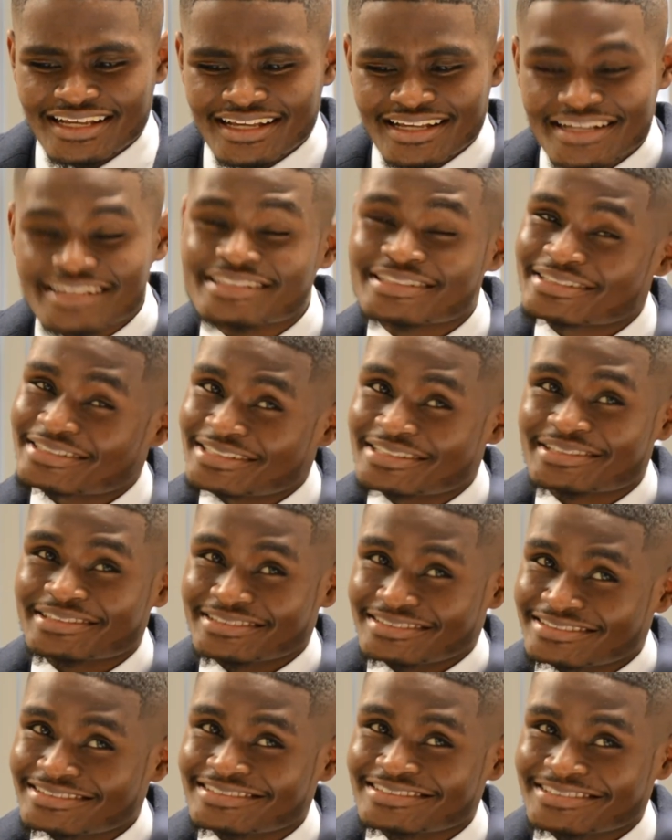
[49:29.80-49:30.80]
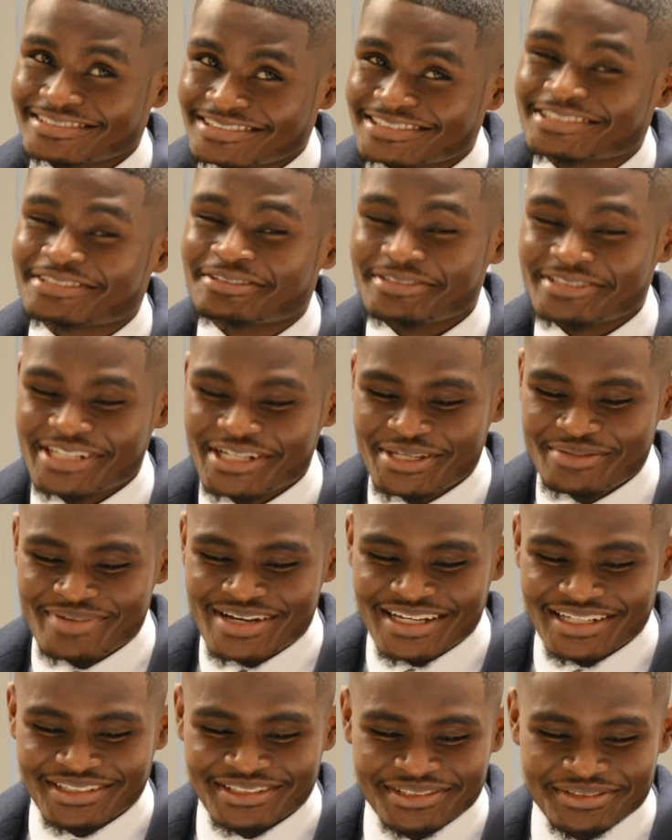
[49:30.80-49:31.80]
It's going to take you
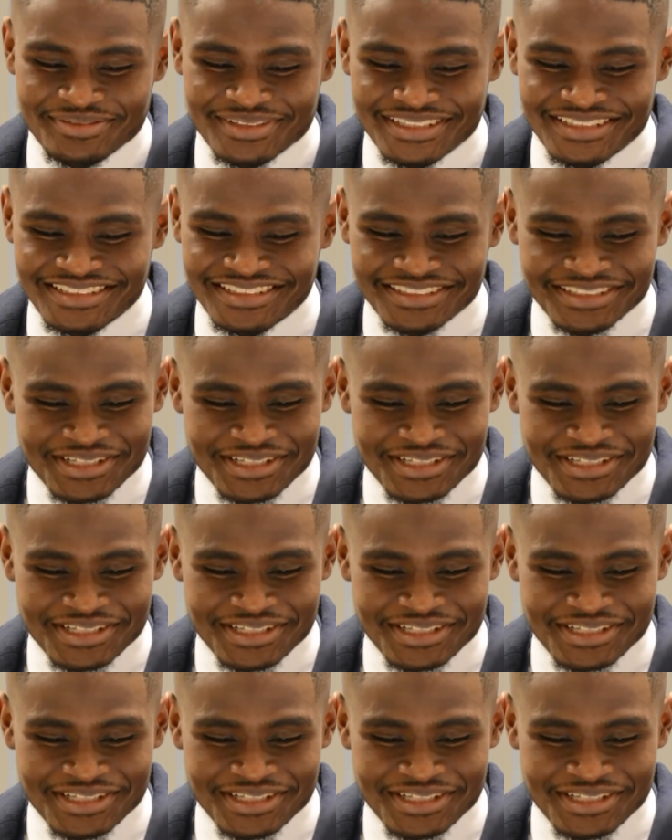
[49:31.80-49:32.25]
back a little bit,